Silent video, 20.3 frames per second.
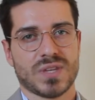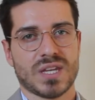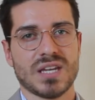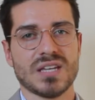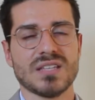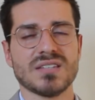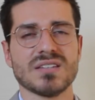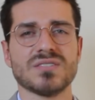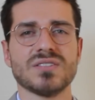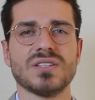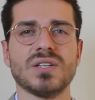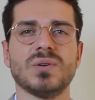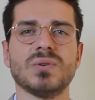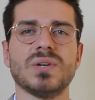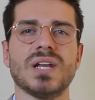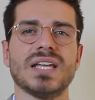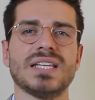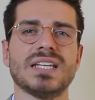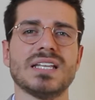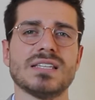It's
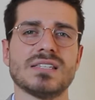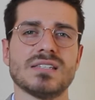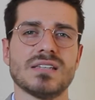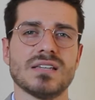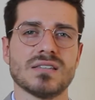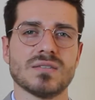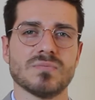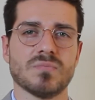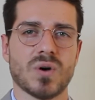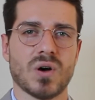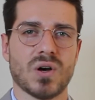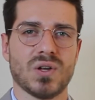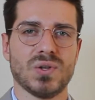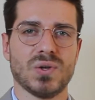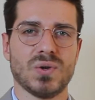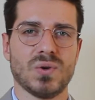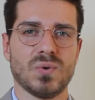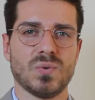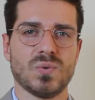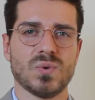articulated in 6
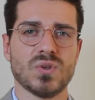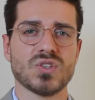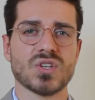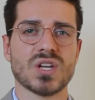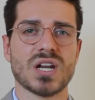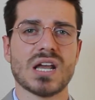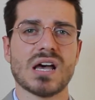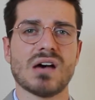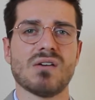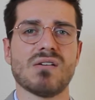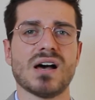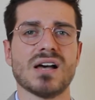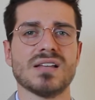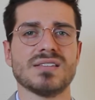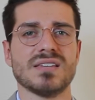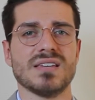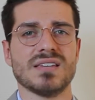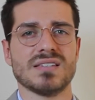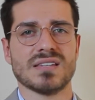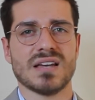modules which allow
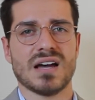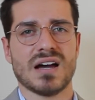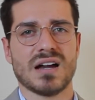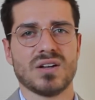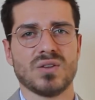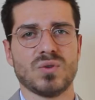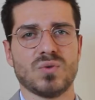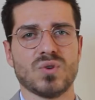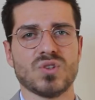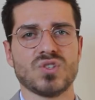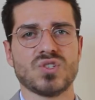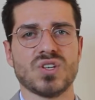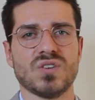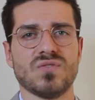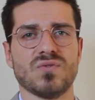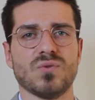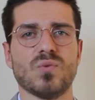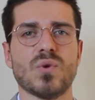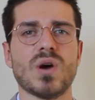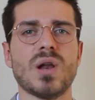us ESR to
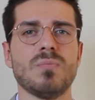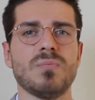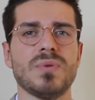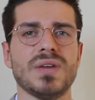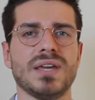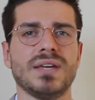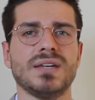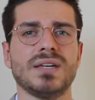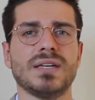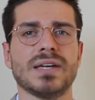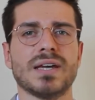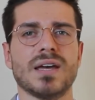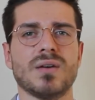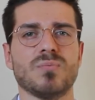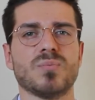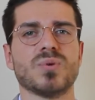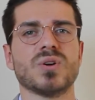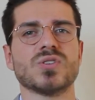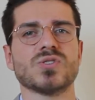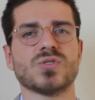achieve well-being
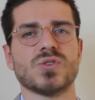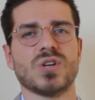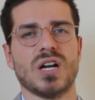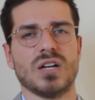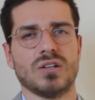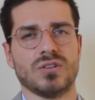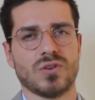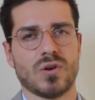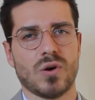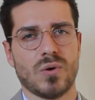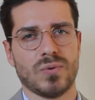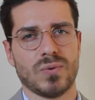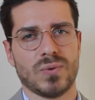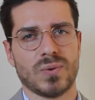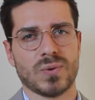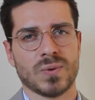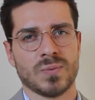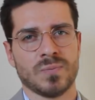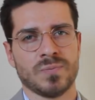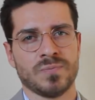and personal
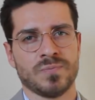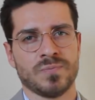growth.